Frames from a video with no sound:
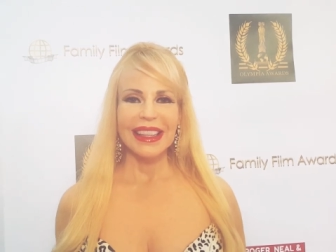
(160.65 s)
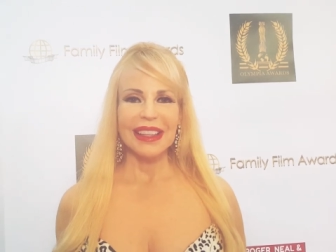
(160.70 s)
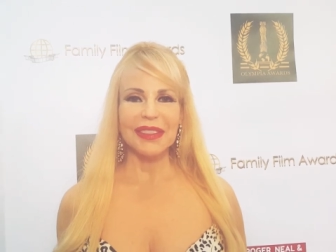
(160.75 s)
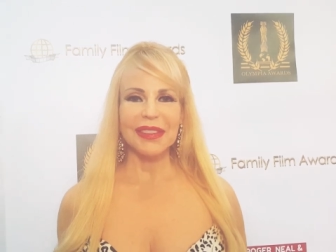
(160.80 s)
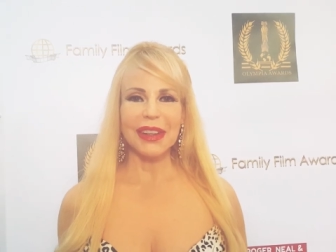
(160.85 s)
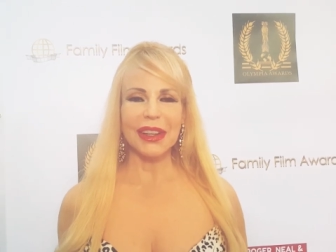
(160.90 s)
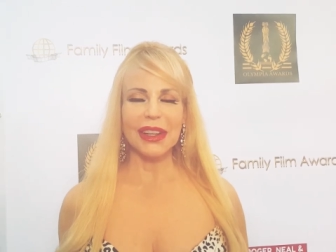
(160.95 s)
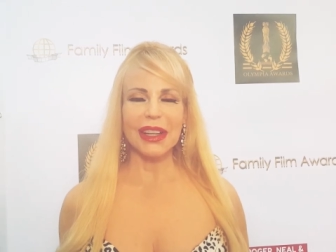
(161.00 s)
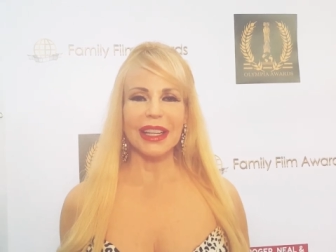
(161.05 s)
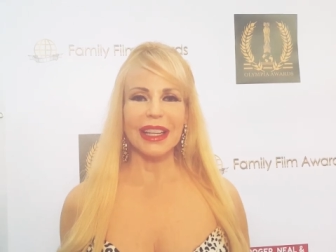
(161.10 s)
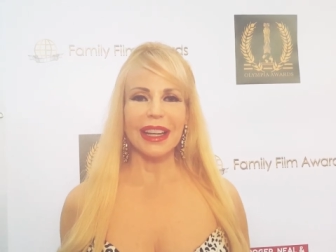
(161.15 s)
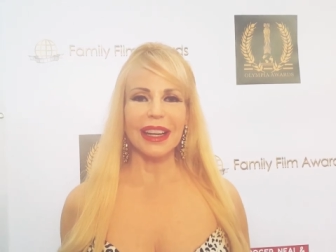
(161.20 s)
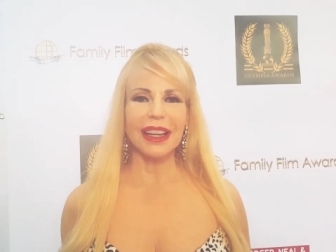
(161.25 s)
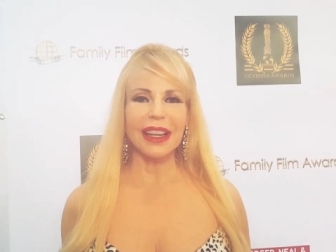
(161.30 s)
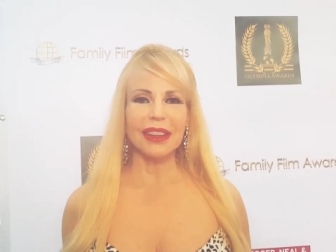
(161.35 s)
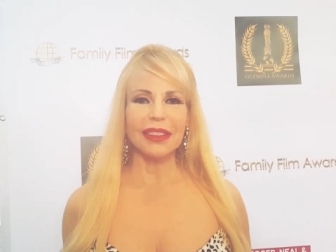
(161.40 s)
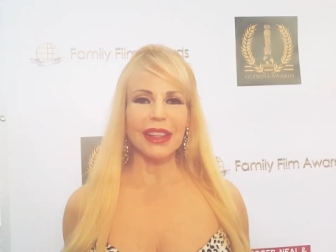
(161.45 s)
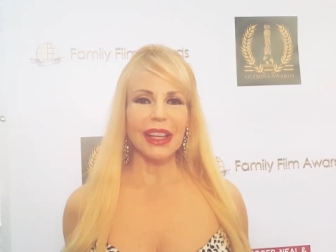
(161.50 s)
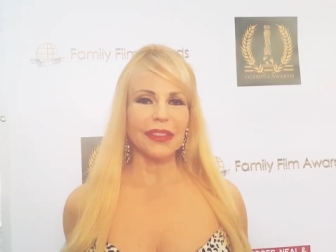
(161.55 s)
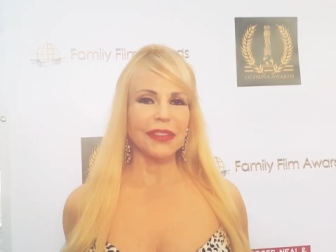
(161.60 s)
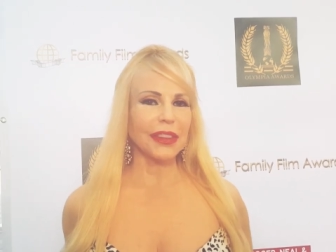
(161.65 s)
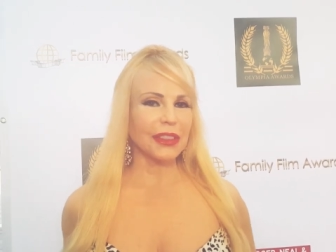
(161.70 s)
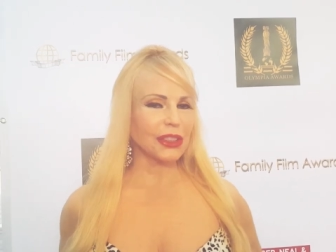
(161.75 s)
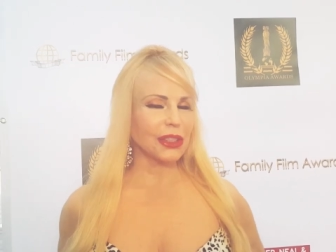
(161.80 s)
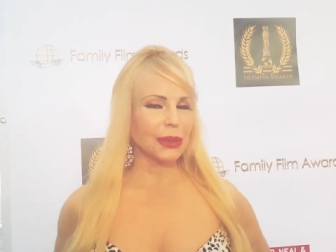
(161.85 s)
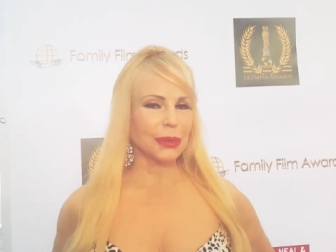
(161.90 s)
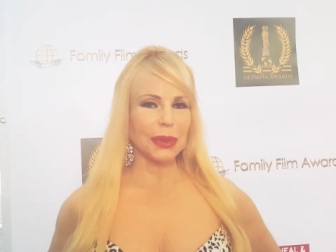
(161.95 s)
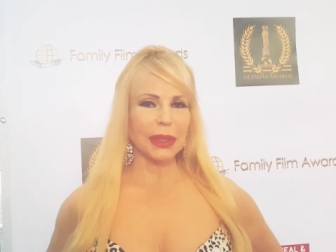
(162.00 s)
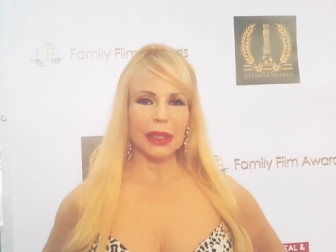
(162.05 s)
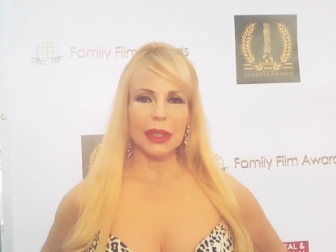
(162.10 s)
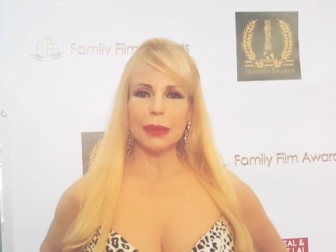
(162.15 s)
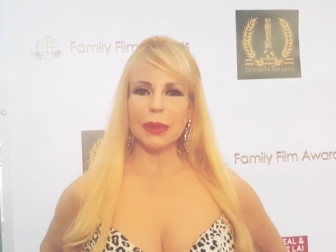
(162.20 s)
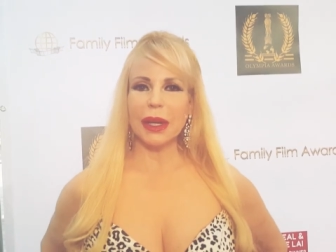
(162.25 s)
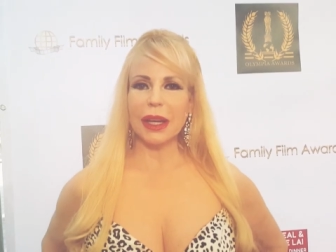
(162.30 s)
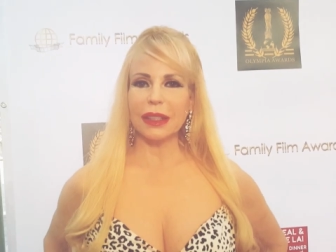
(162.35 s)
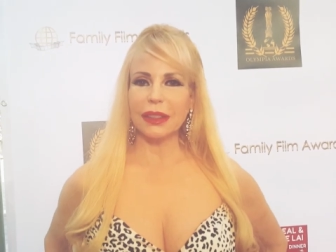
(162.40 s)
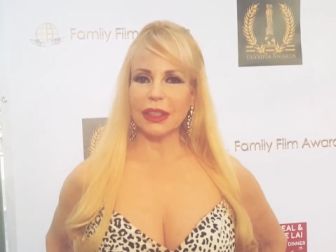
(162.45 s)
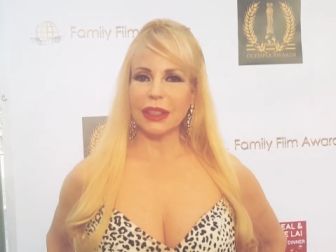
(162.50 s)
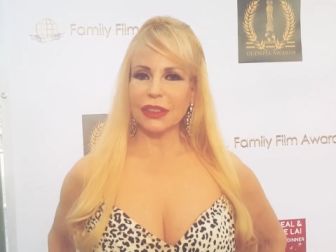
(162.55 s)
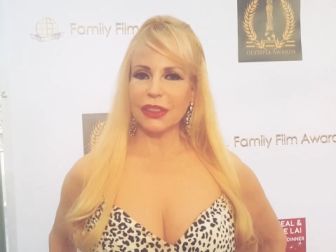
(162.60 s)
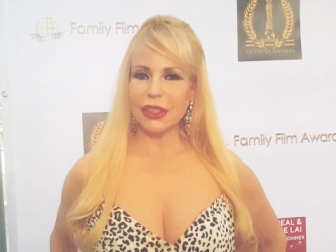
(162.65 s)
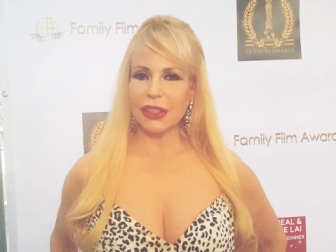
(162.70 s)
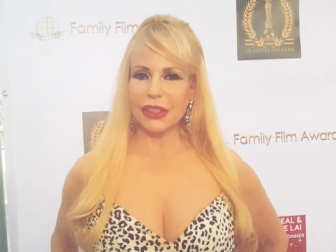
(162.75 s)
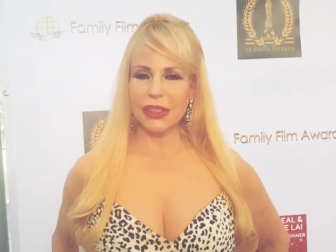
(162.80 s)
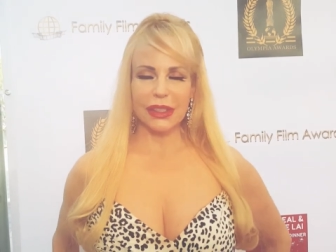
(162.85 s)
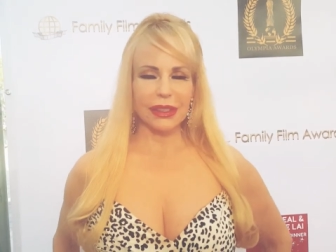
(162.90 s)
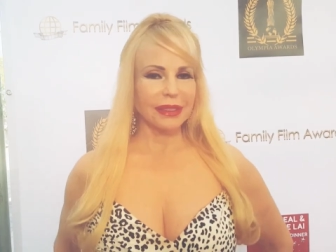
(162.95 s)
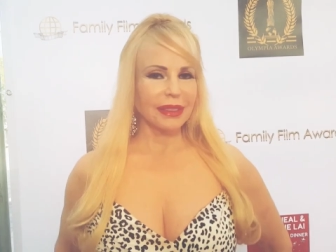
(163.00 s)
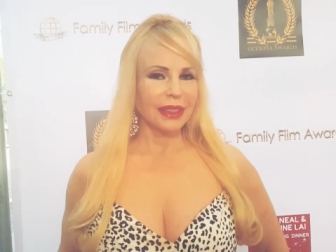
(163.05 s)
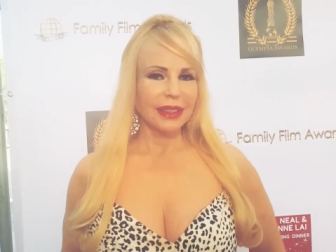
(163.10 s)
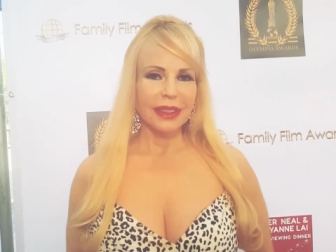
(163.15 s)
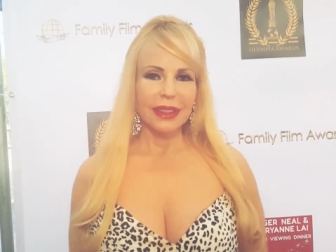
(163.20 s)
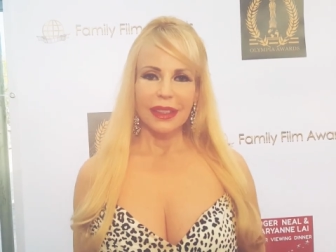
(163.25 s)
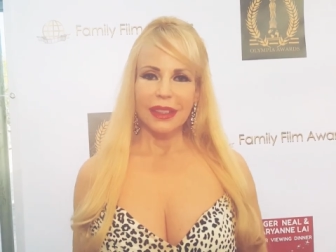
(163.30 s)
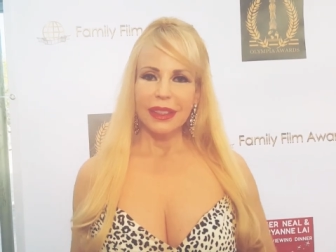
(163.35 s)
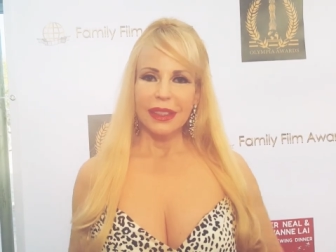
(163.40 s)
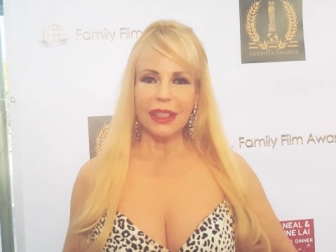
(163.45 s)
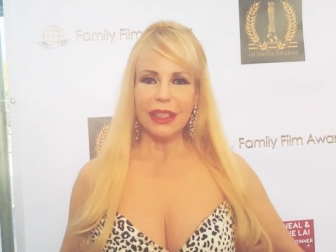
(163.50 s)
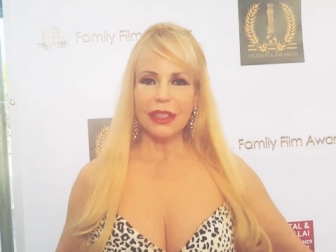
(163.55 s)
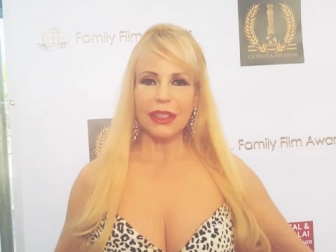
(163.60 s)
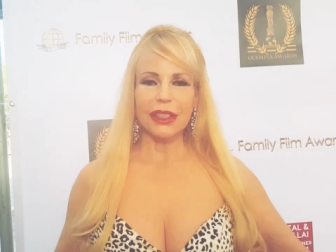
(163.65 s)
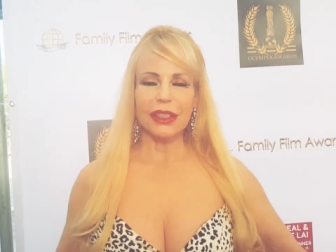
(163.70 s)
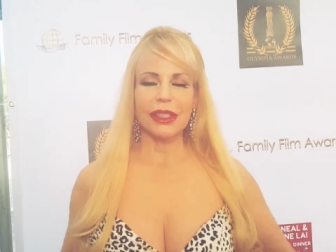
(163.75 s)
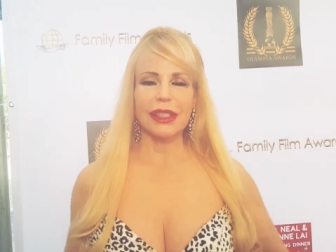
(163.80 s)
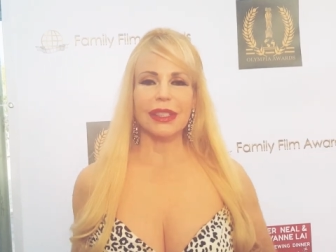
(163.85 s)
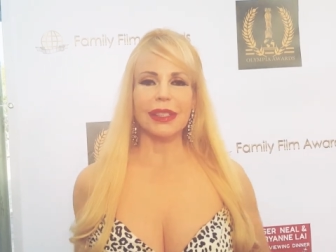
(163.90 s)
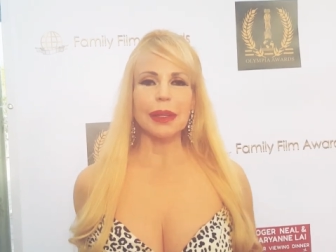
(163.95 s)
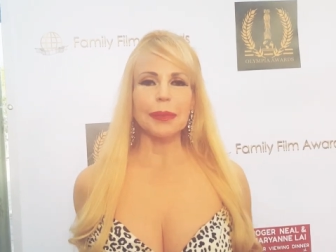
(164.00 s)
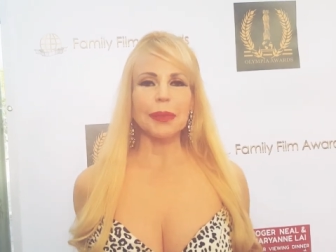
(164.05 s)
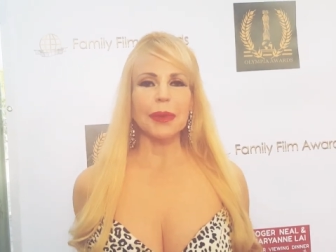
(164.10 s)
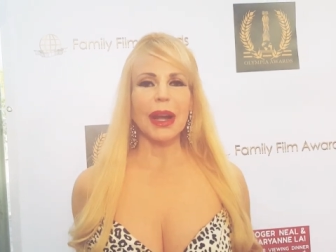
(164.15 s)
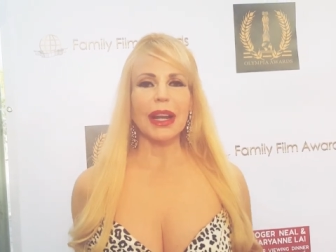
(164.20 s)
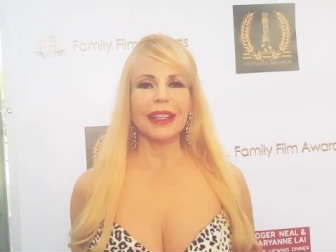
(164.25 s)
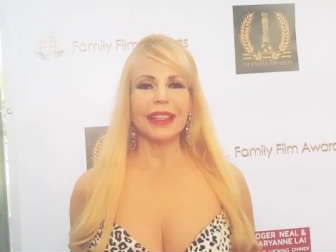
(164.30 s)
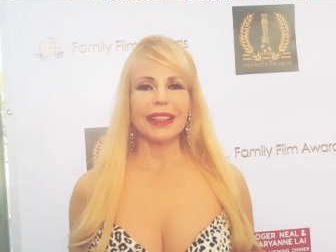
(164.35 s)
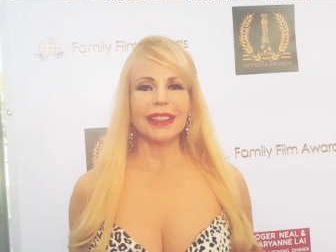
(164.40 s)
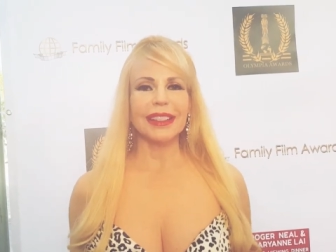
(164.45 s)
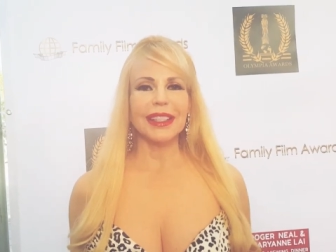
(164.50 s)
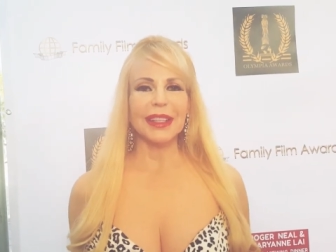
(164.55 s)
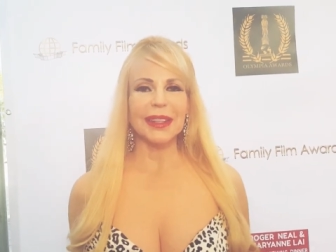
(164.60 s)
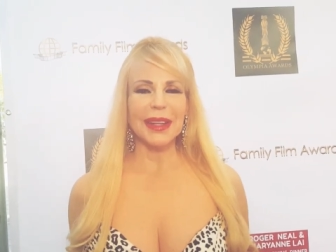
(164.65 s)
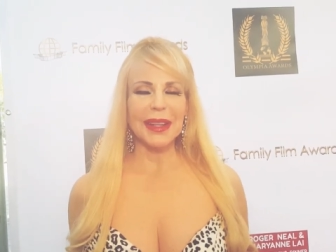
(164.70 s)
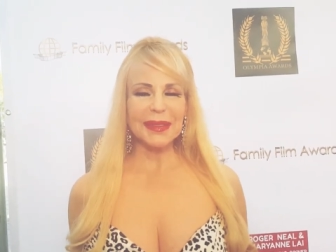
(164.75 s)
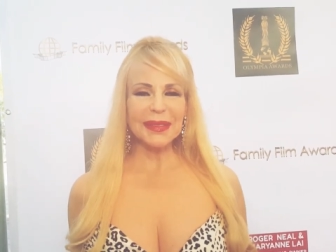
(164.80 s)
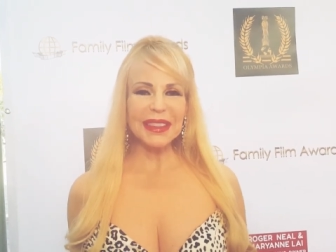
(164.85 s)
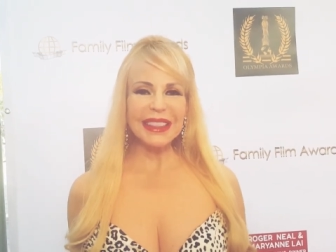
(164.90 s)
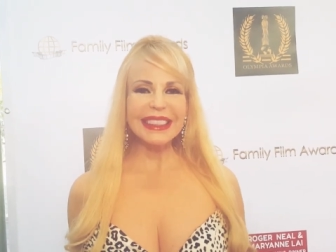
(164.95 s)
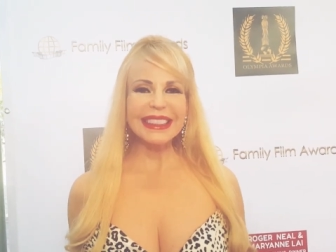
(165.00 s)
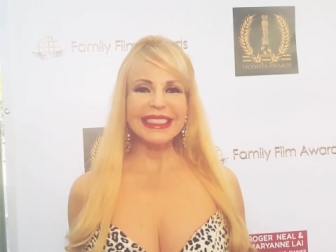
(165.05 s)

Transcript: And very... they fit you really well. Just... you know, you just slip right into him.